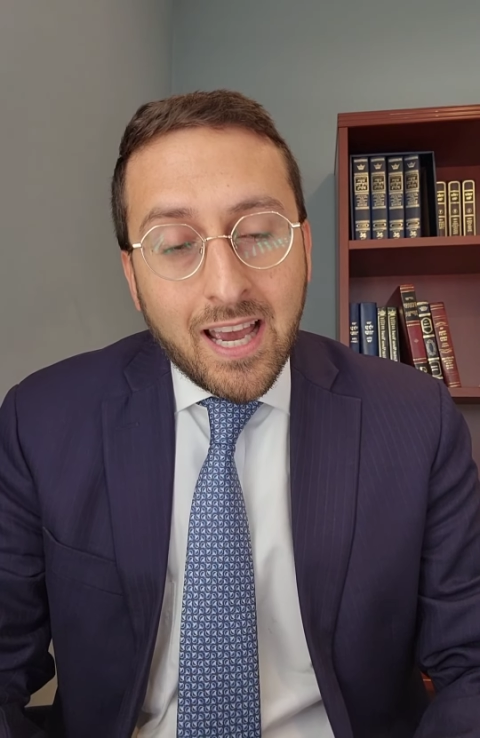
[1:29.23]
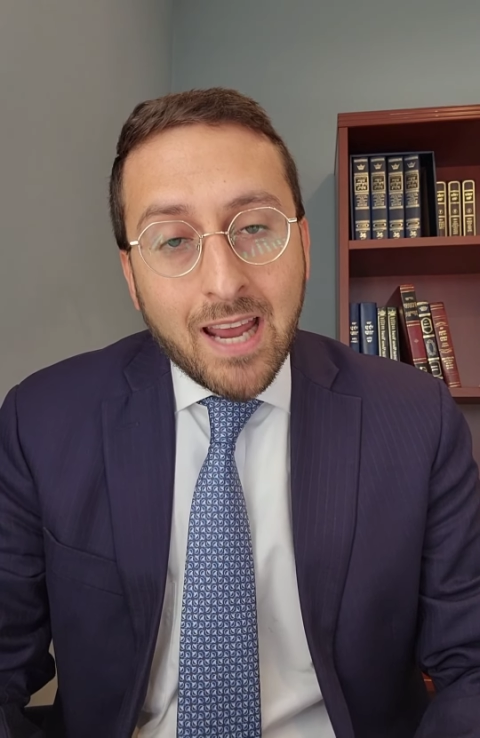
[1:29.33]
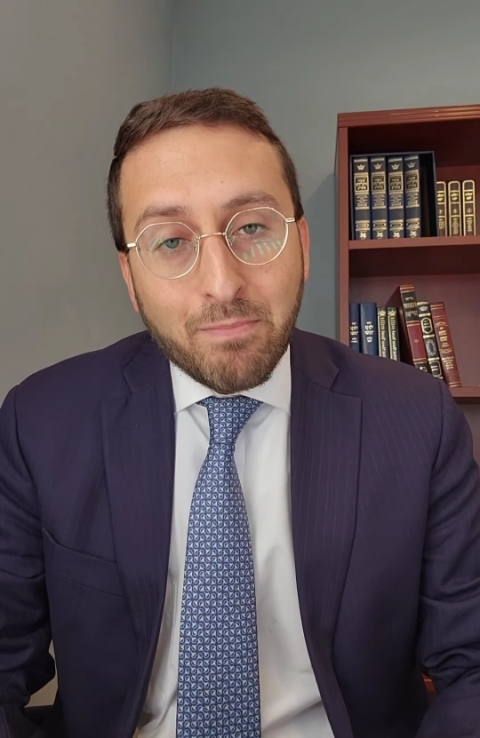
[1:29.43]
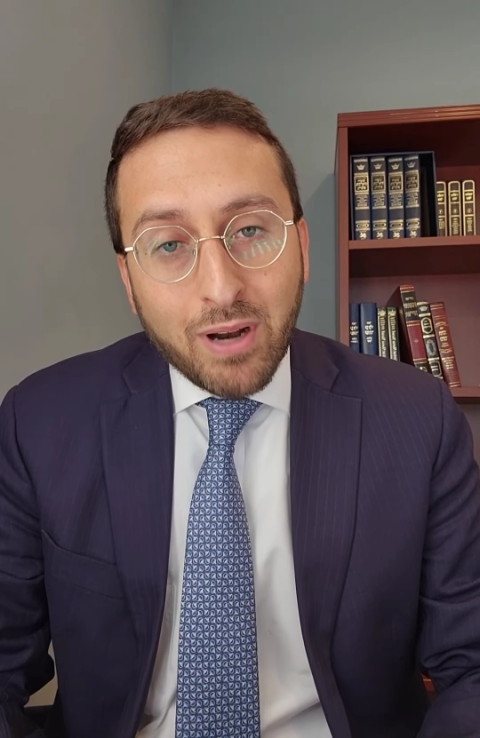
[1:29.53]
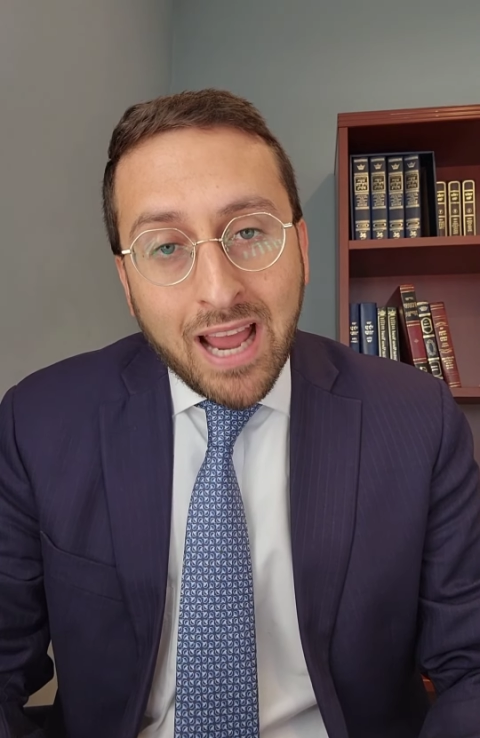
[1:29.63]

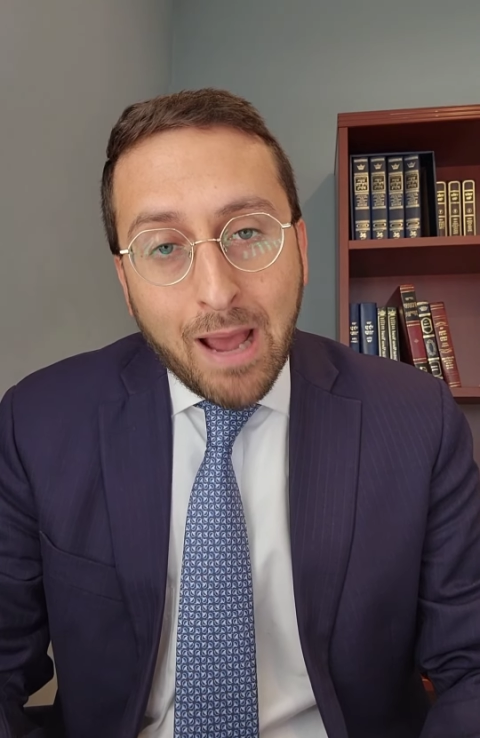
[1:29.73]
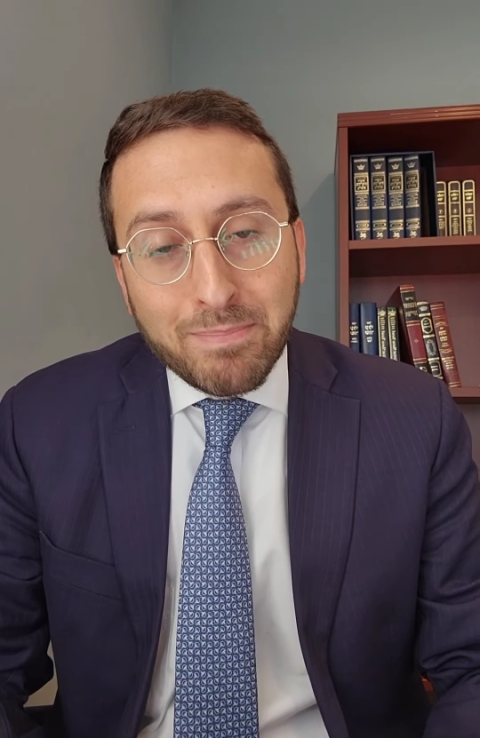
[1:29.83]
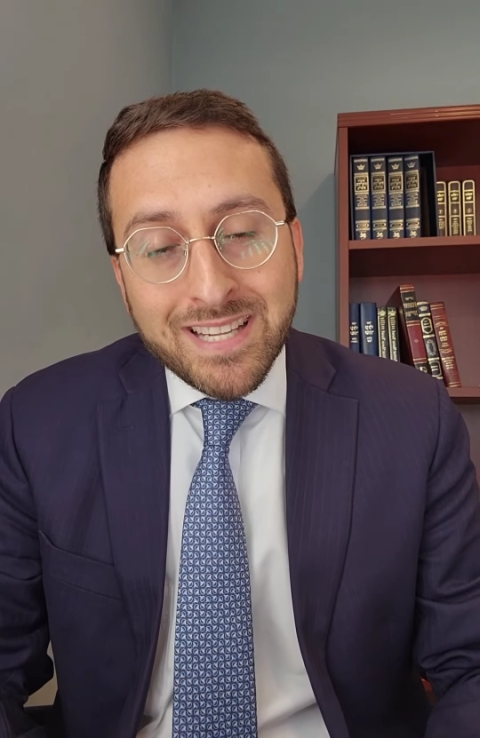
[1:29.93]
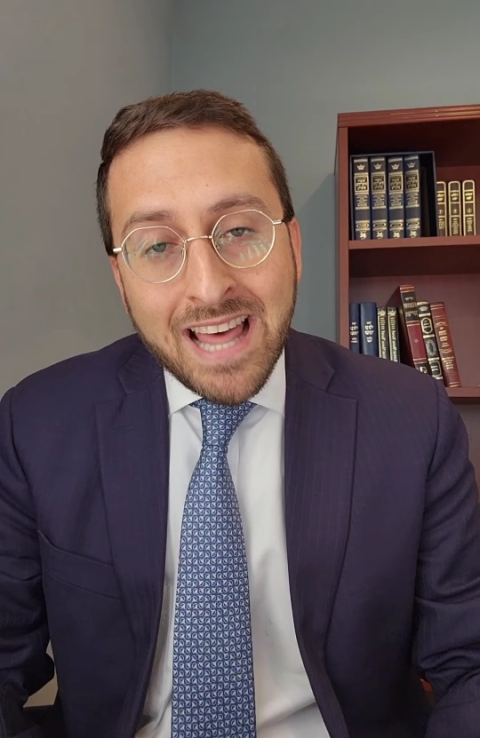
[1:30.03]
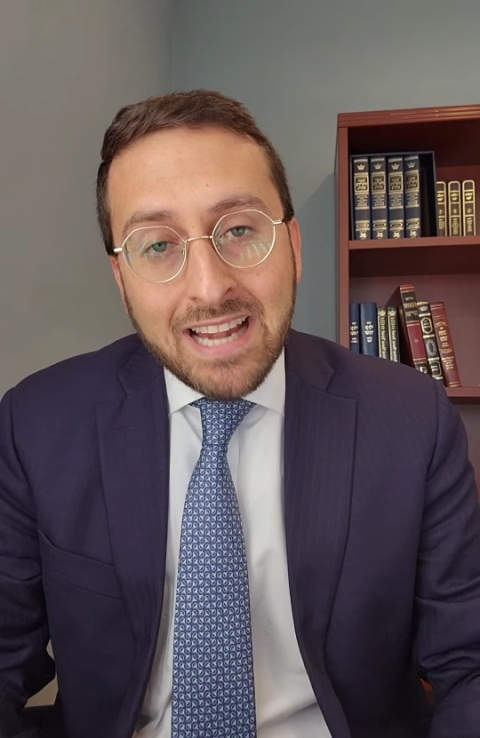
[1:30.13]
And
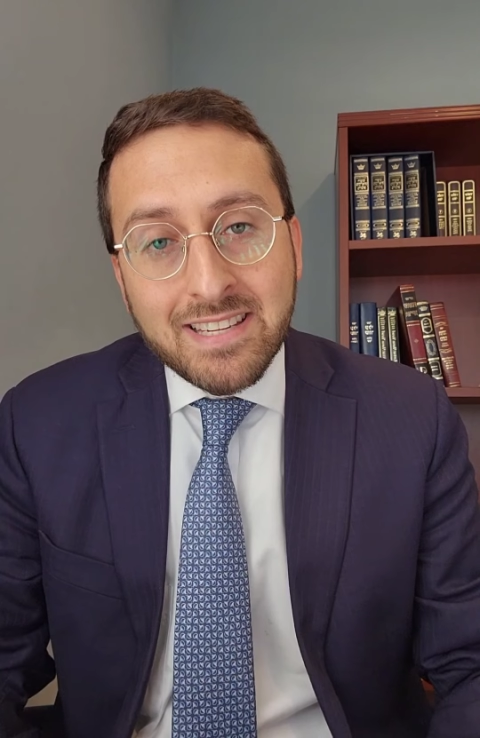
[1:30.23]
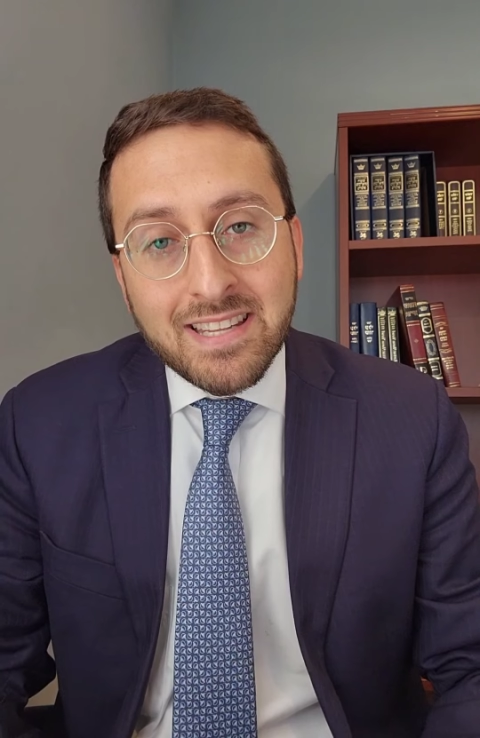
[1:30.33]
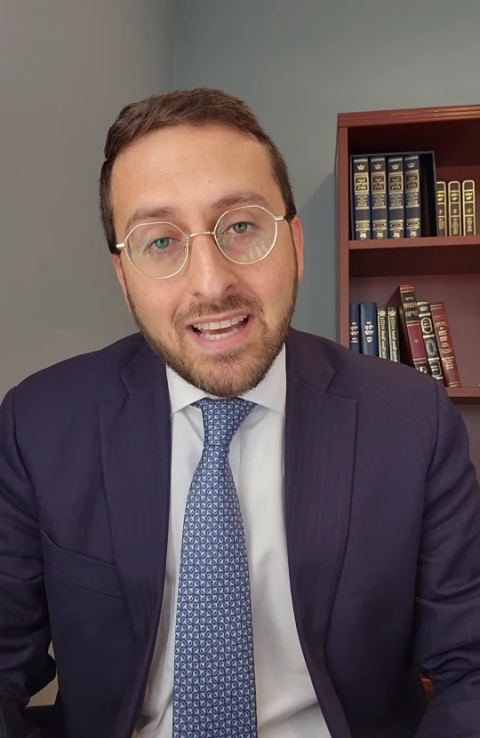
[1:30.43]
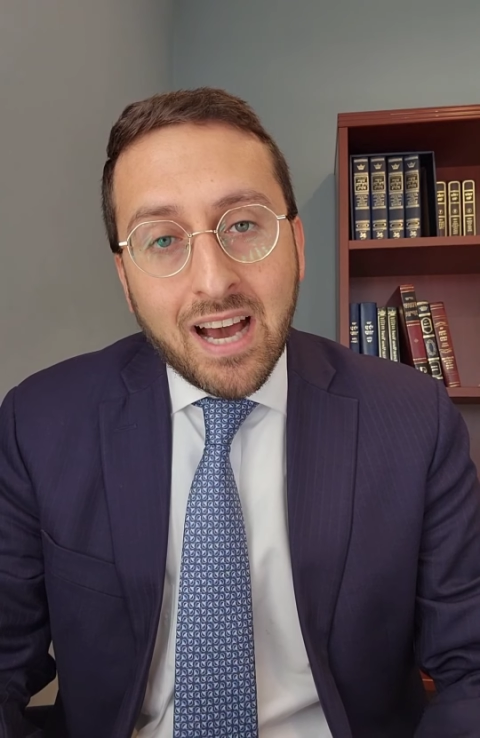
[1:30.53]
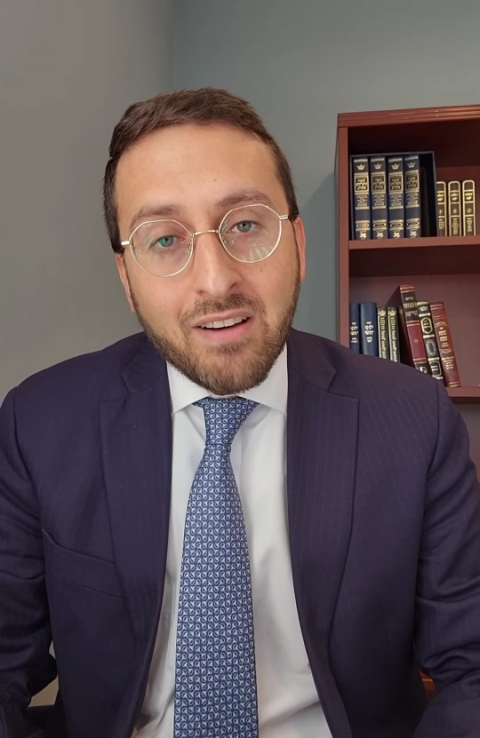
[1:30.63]
perhaps that's
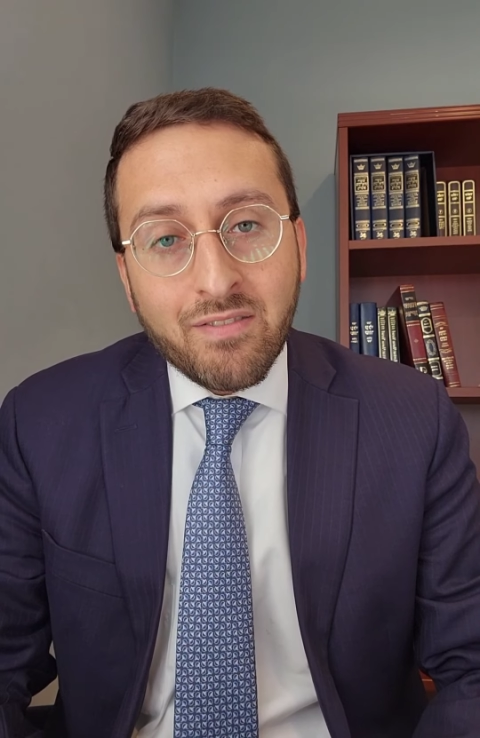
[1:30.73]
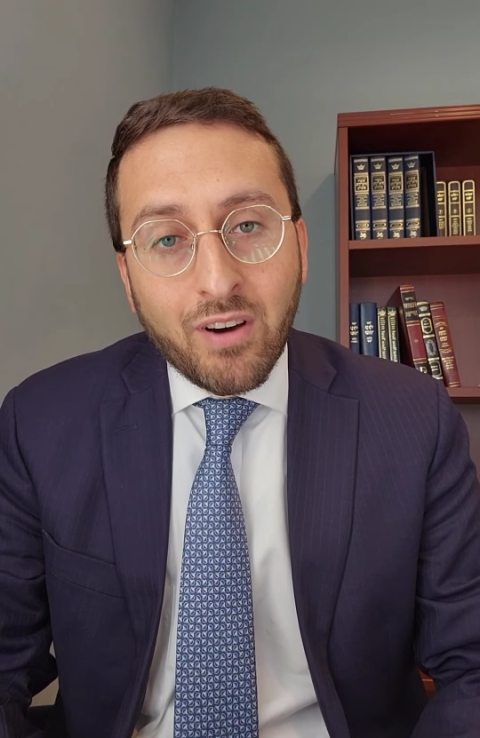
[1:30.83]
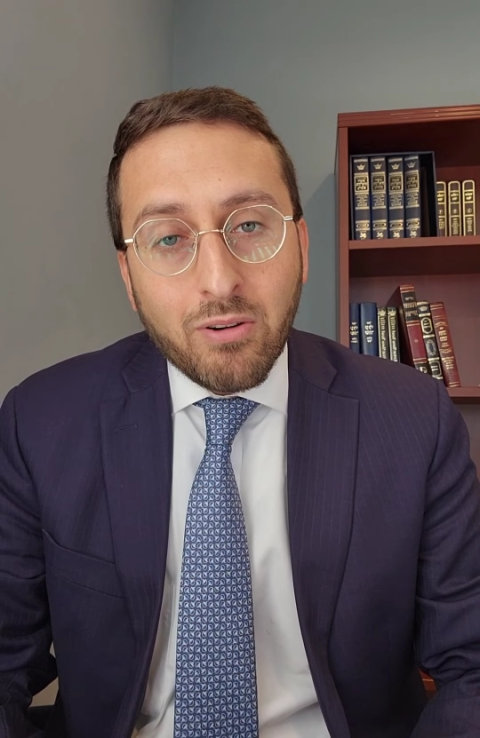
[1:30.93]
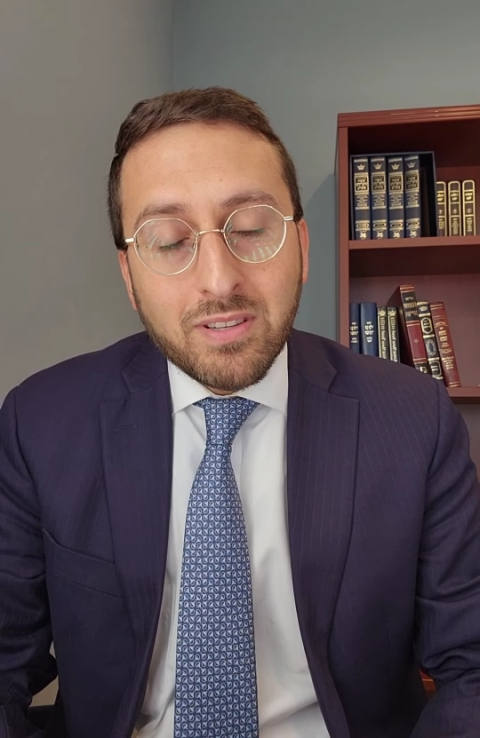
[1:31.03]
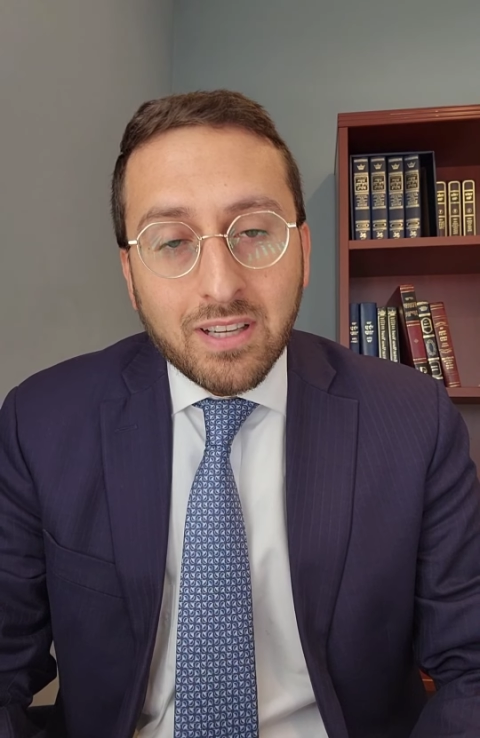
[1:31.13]
the
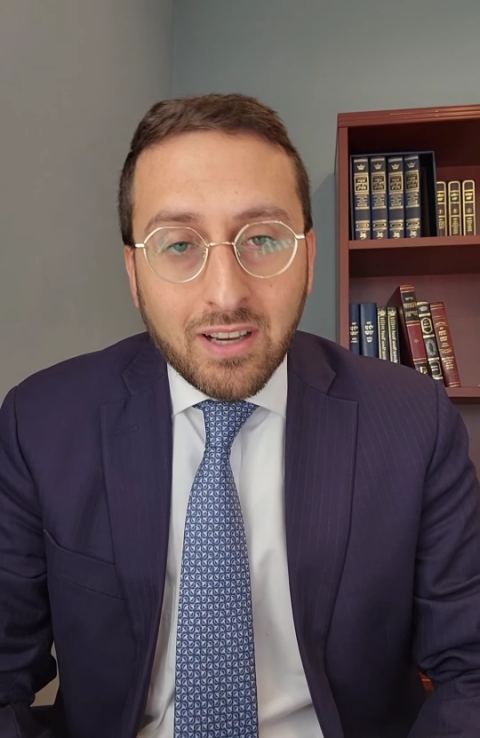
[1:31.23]
avoda